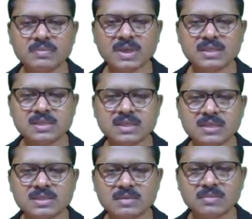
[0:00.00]
of
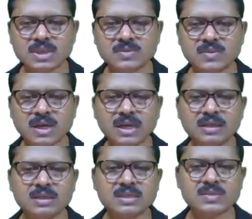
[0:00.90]
resistance of this coil
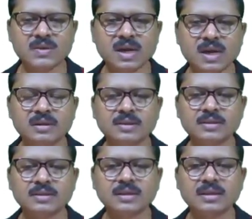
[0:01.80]
and this coil
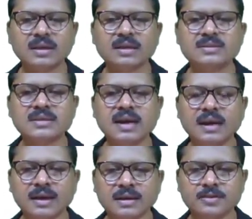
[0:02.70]
is
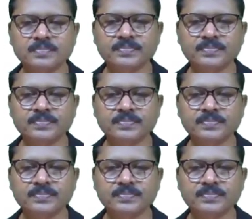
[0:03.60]
higher.